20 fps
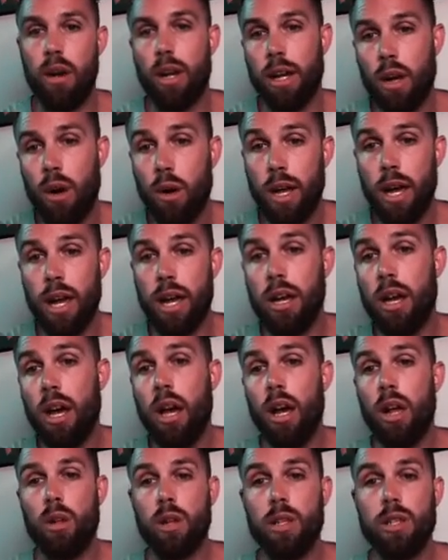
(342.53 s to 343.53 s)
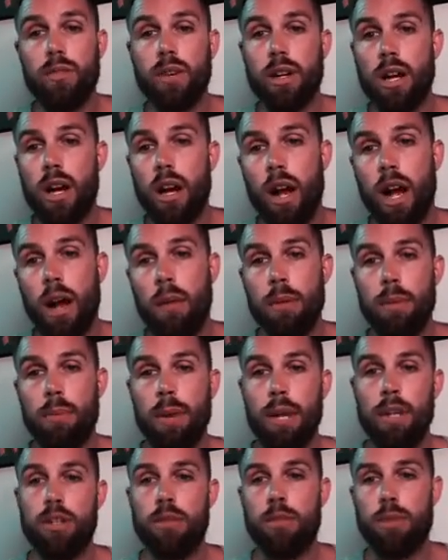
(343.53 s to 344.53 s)
Like, okay, let's figure out how many
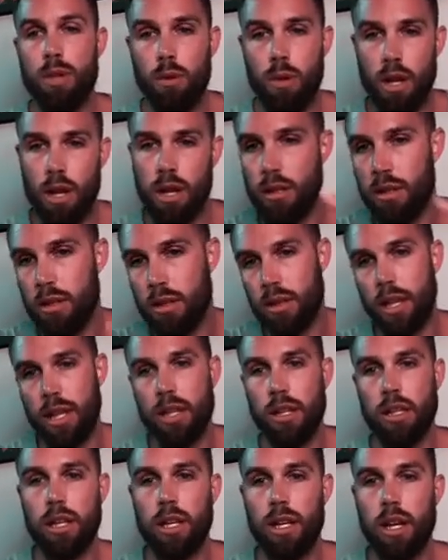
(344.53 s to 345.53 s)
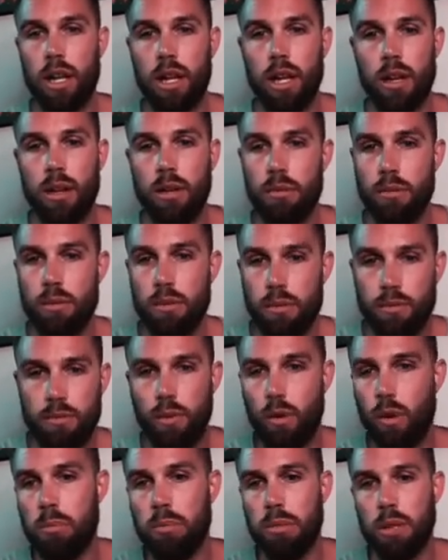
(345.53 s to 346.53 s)
bedrooms you want. They click on
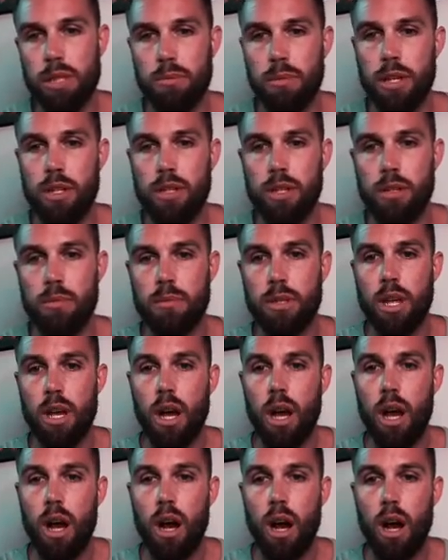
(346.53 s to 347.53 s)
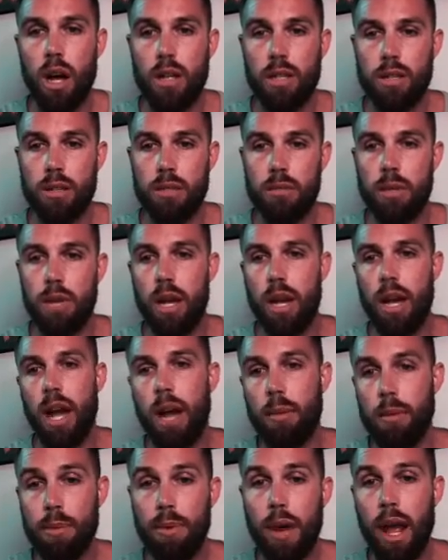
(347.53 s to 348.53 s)
4+ bedrooms. Awesome.
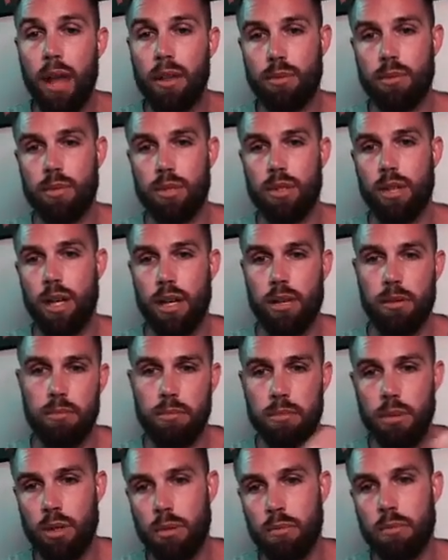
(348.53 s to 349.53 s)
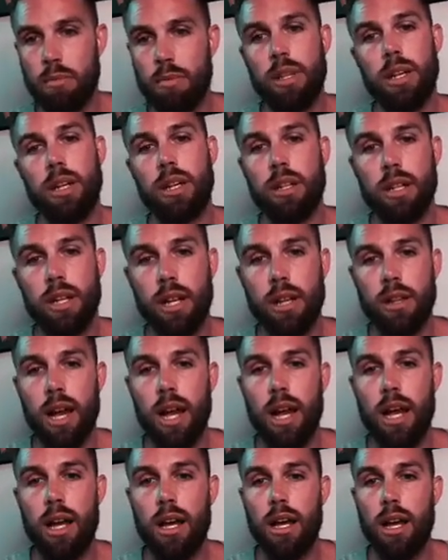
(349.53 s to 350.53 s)
How many baths would you like? Boom. They click on
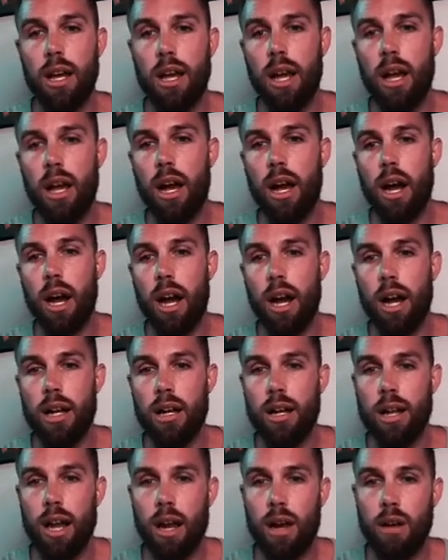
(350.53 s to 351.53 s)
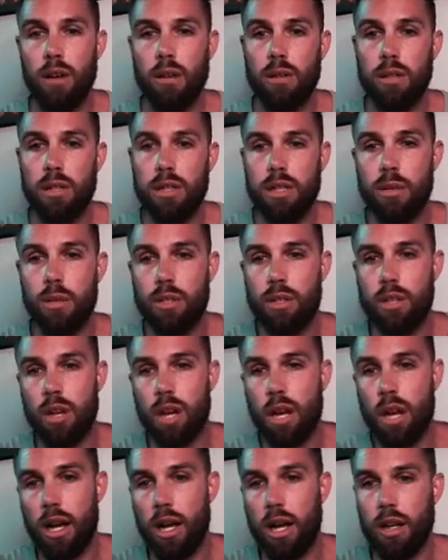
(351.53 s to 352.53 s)
that. All right, now let's see what
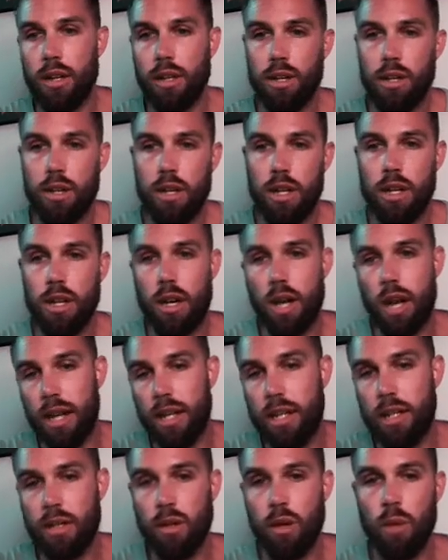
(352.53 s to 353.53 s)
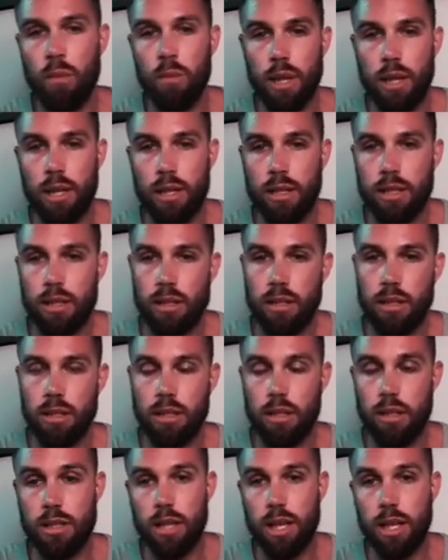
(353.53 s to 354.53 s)
your ideal home
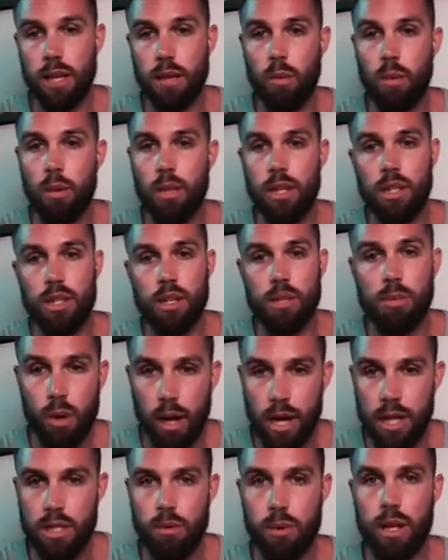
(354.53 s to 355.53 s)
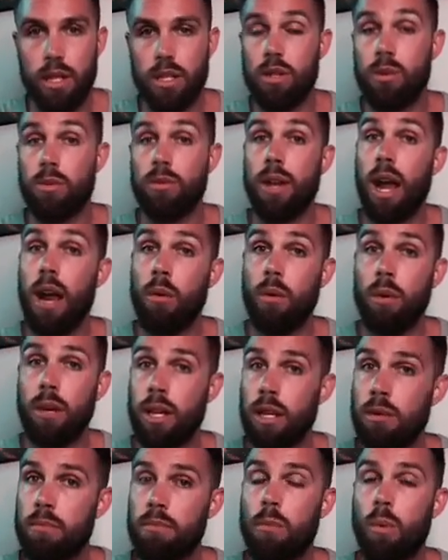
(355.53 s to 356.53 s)
looks like. What is your price range? So now we're
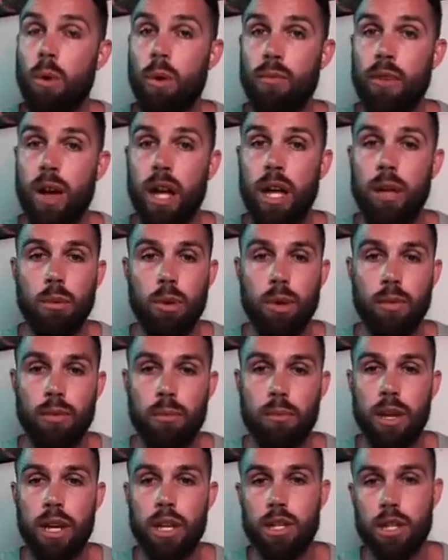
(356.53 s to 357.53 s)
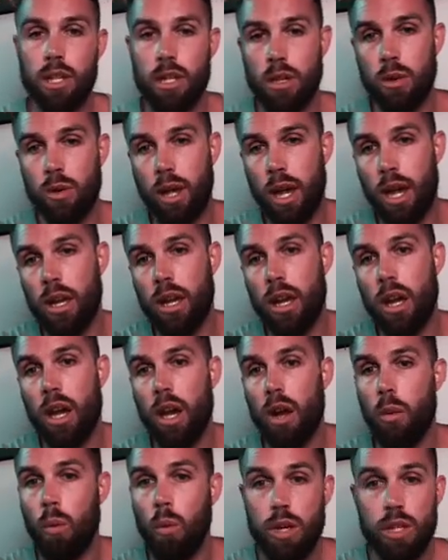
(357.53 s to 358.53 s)
getting more valuable information. Okay,
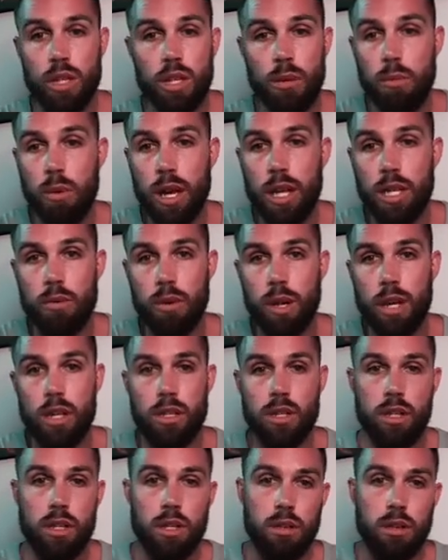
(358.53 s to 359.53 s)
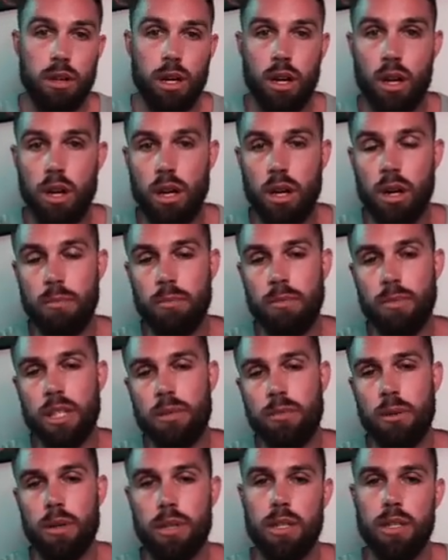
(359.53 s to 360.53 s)
what is your price range?
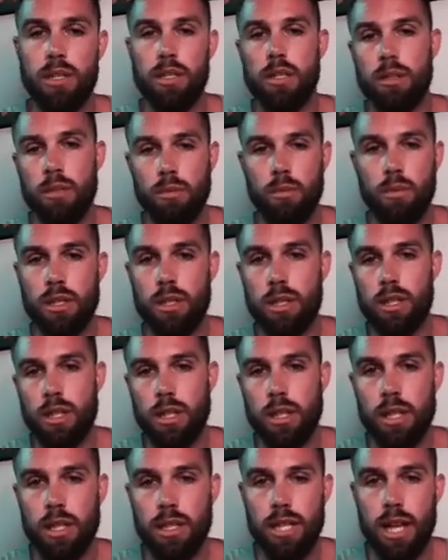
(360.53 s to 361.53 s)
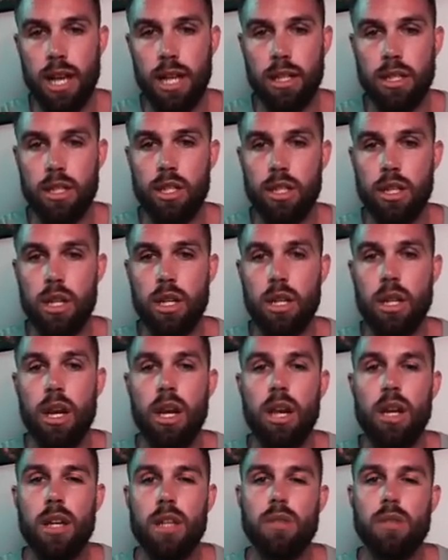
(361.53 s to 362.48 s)
This person wasn't exactly sure.